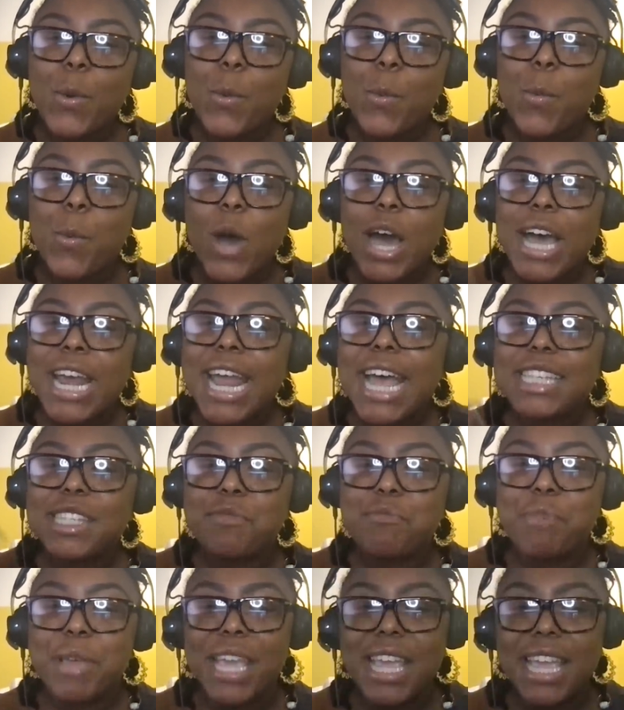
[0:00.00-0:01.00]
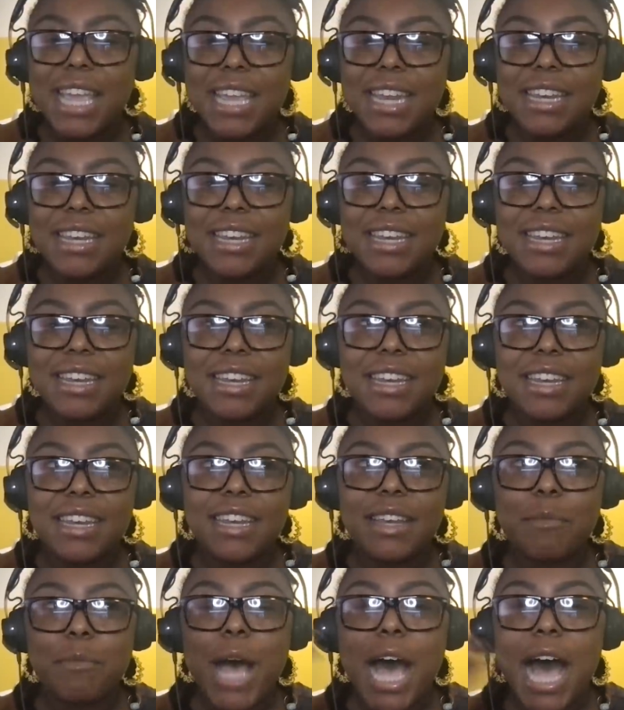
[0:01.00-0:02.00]
what has been
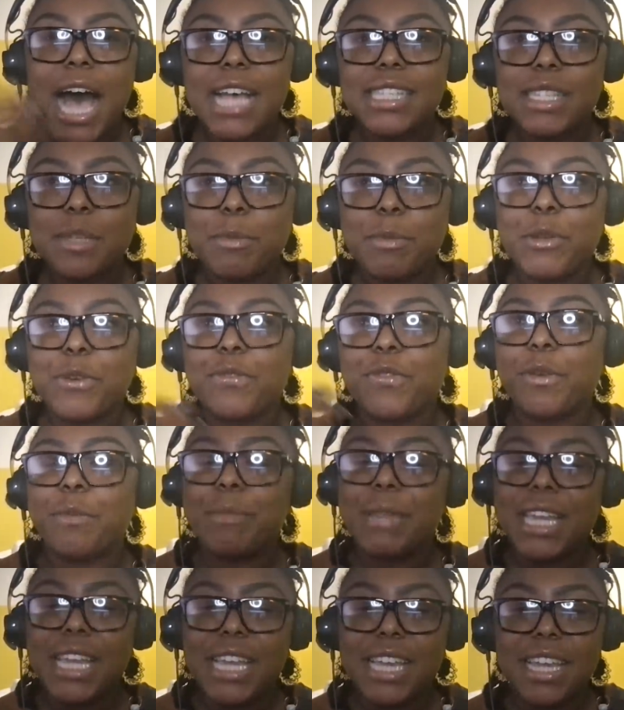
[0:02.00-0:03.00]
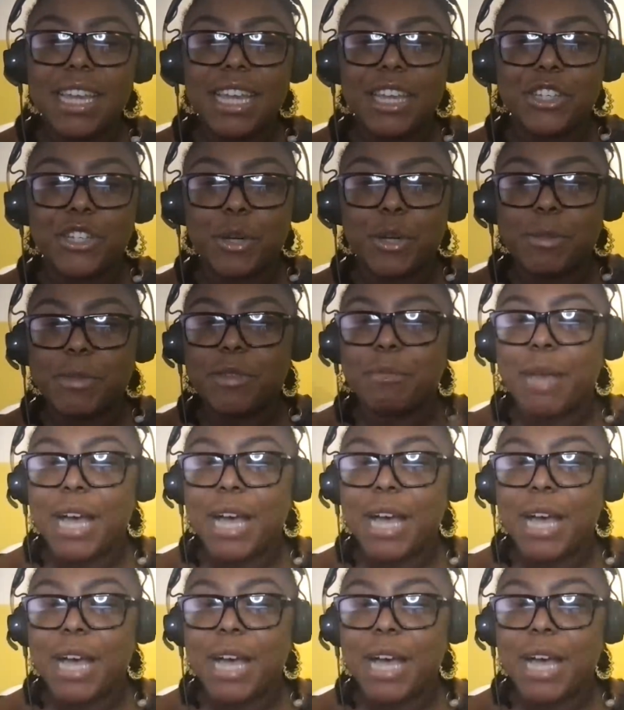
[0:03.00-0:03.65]
possible for me in terms of